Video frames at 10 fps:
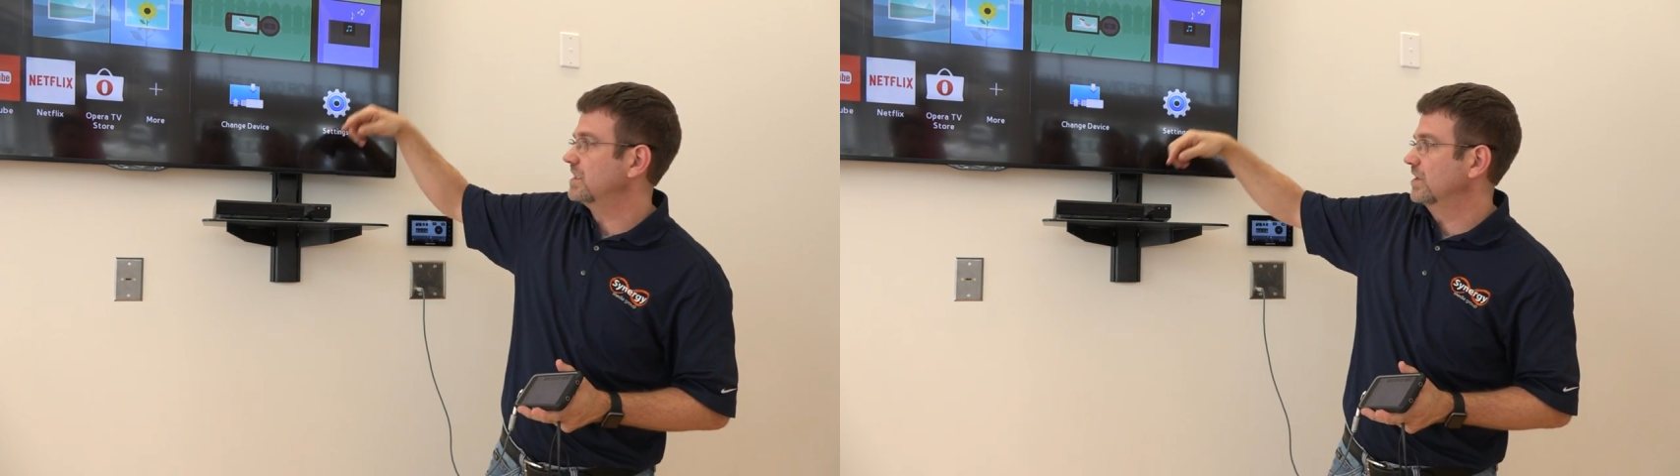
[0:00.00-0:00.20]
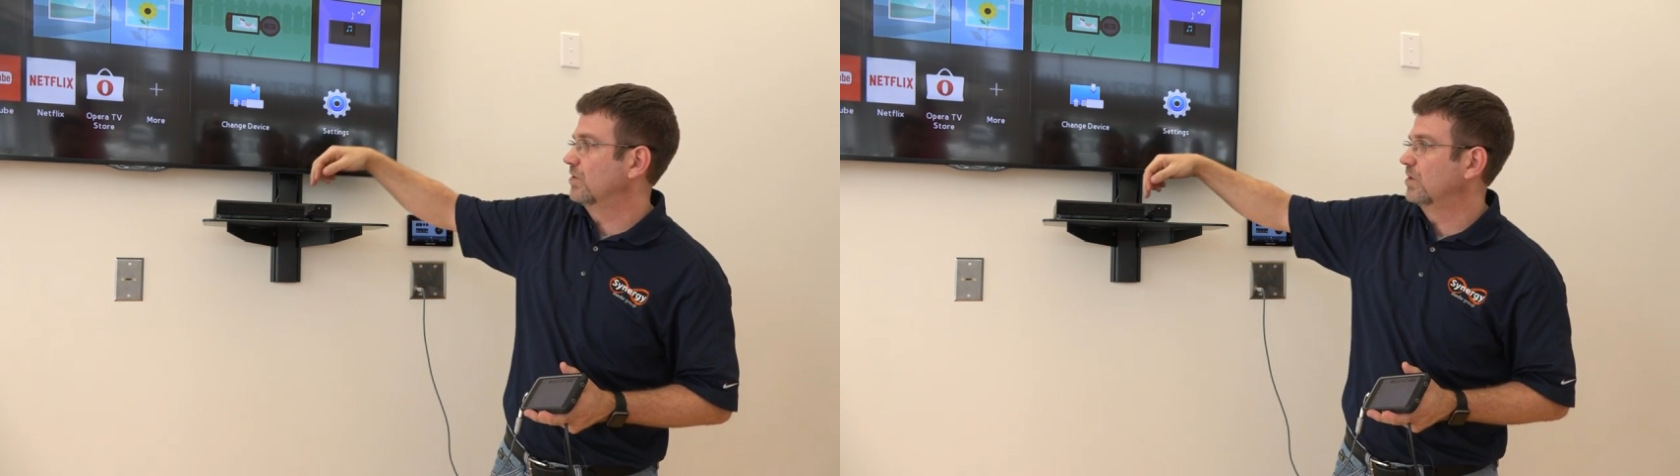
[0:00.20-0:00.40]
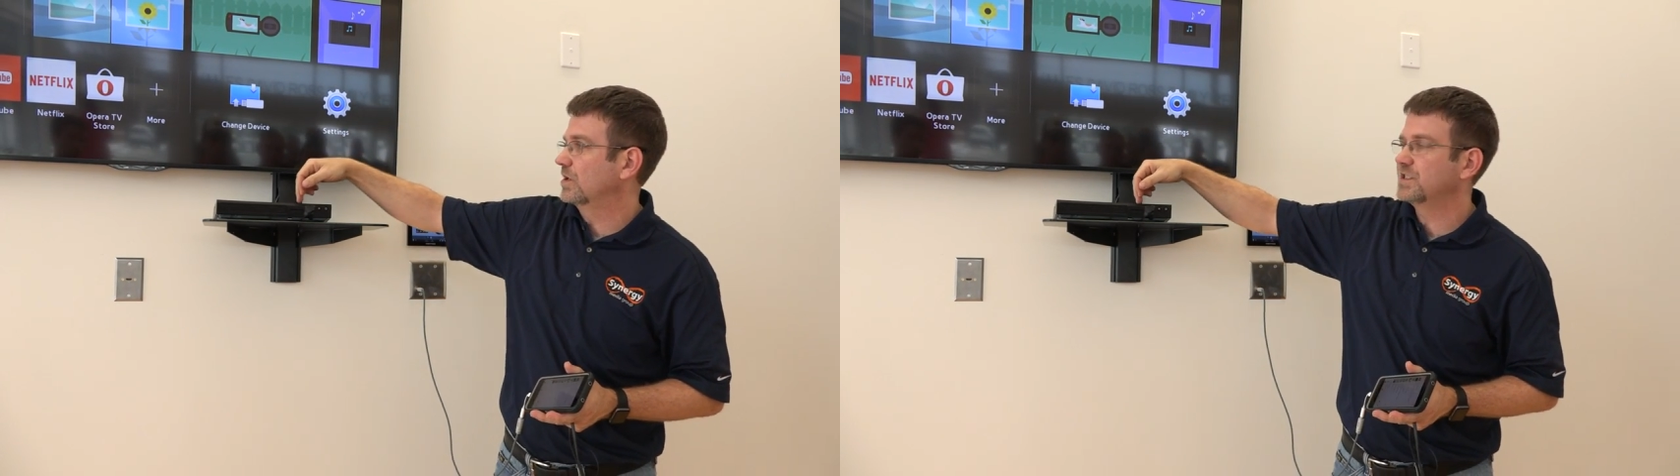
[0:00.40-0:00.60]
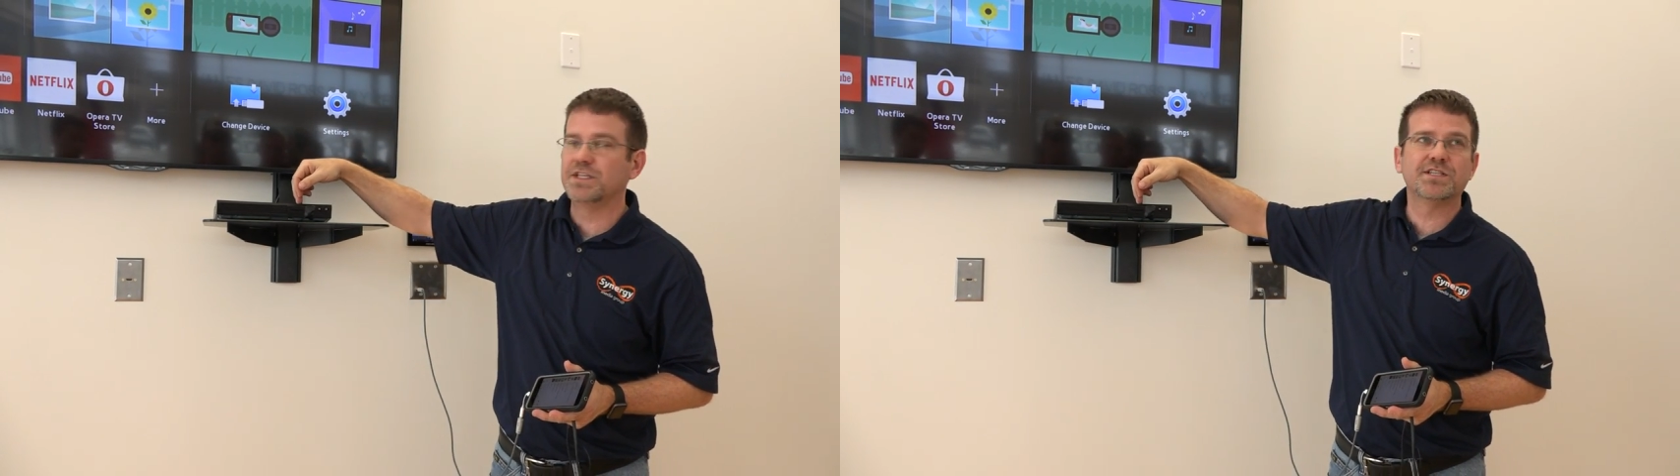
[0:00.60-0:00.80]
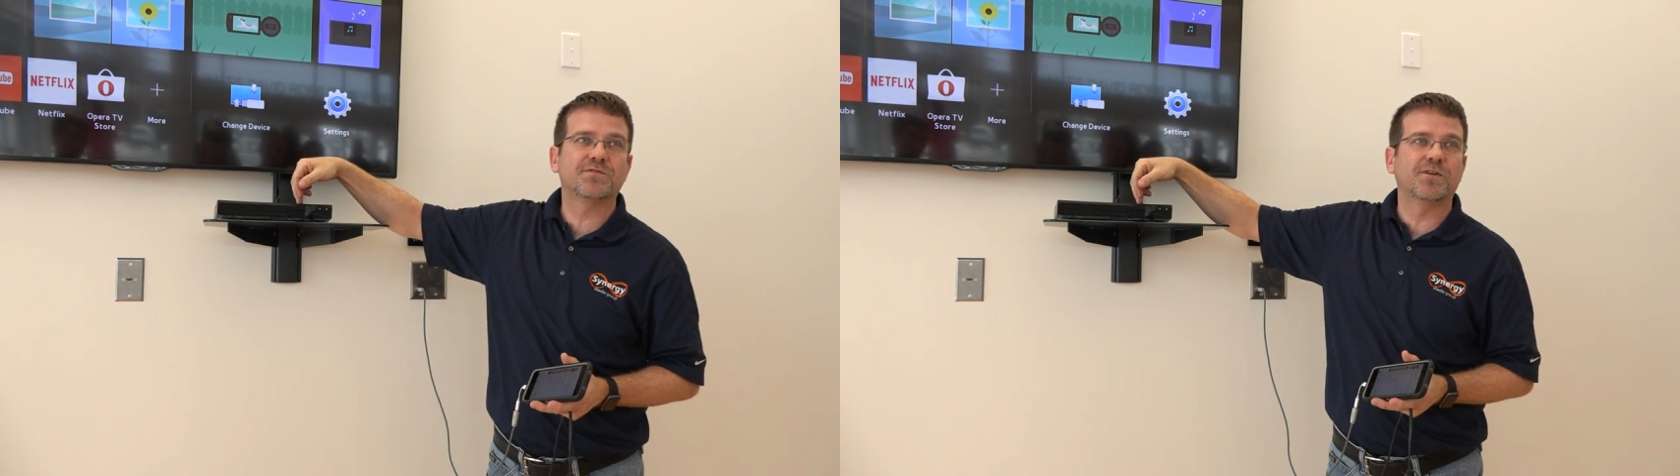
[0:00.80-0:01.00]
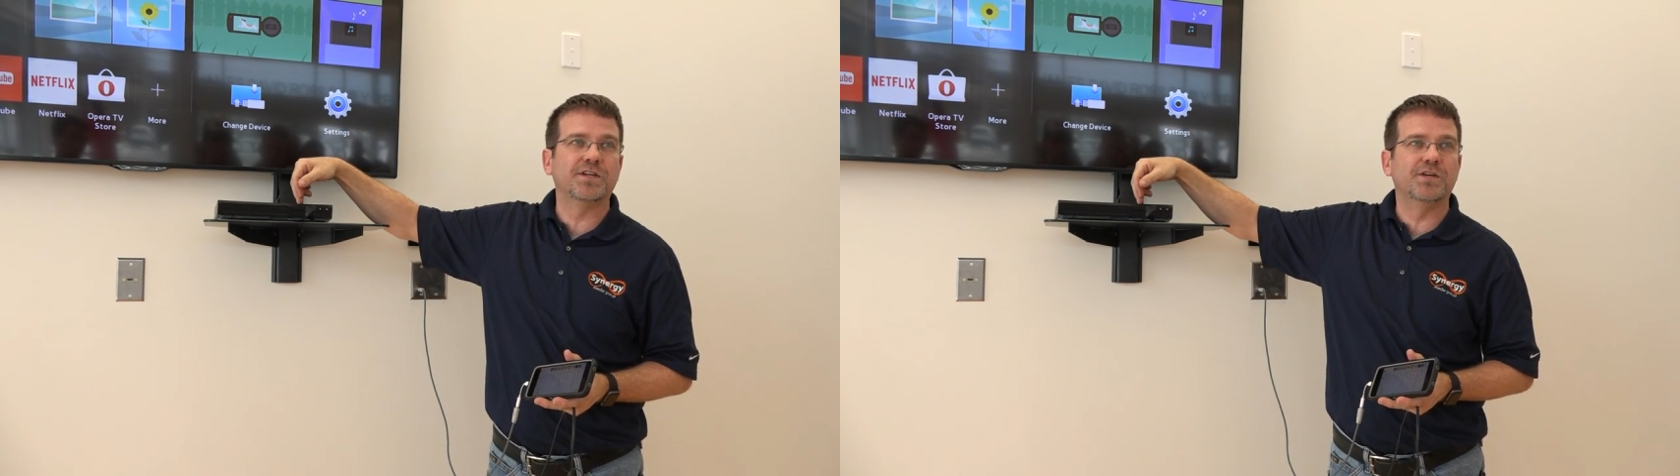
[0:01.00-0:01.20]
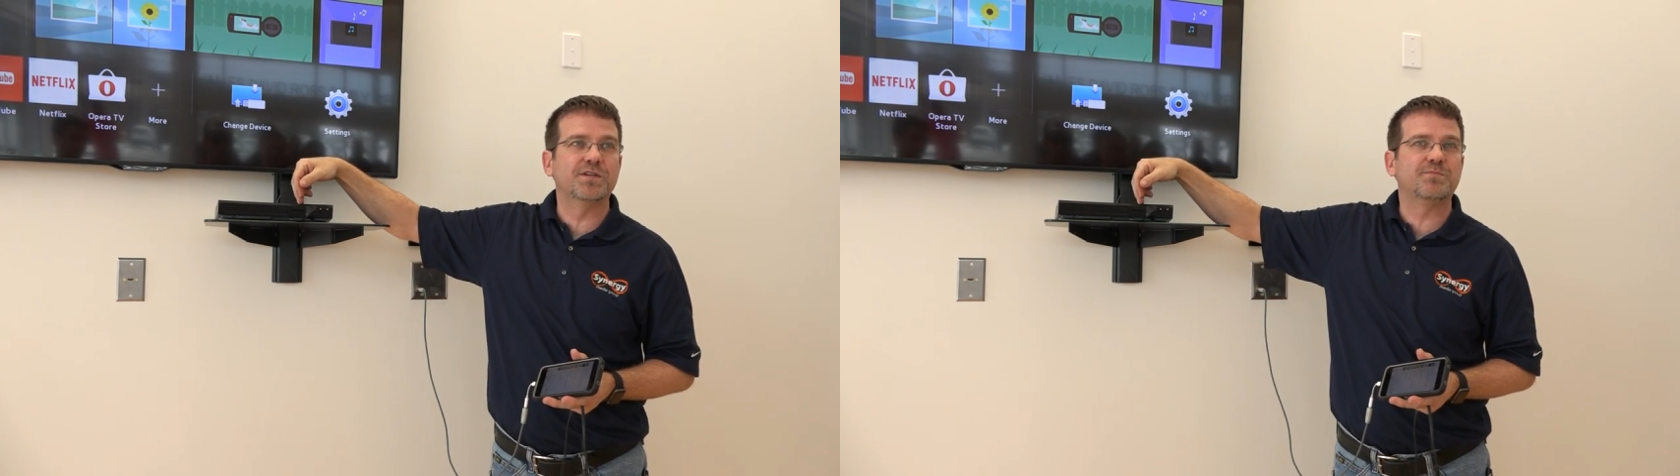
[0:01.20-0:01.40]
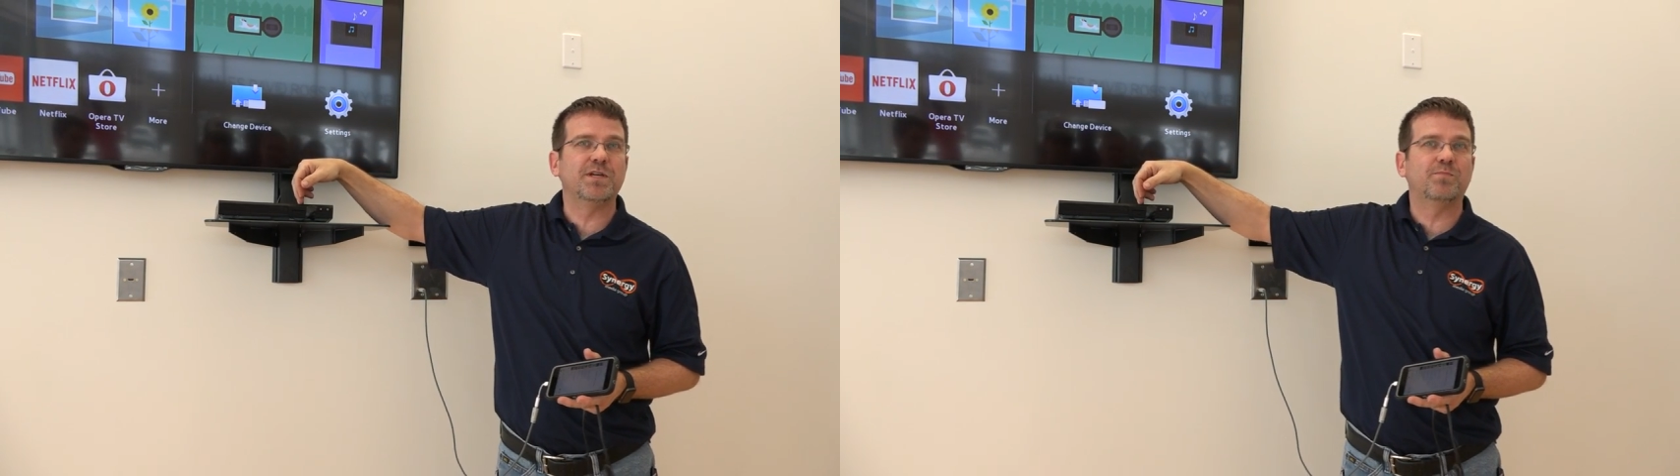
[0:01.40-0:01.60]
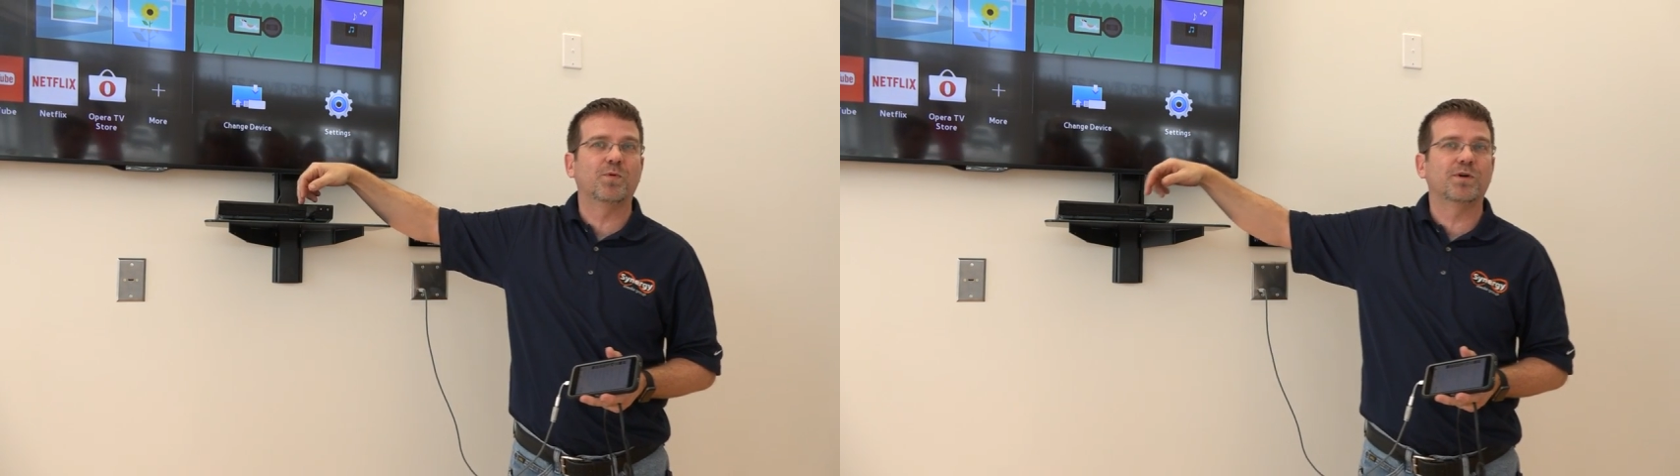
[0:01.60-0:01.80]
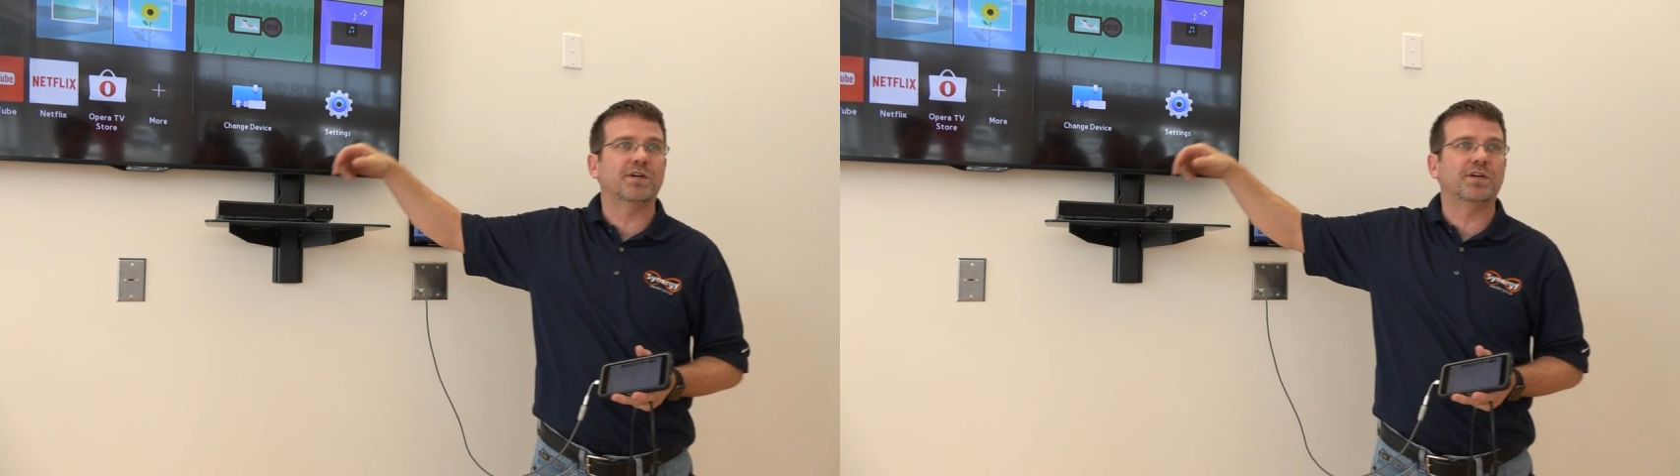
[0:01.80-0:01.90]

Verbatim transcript: It'll look to this front USB port.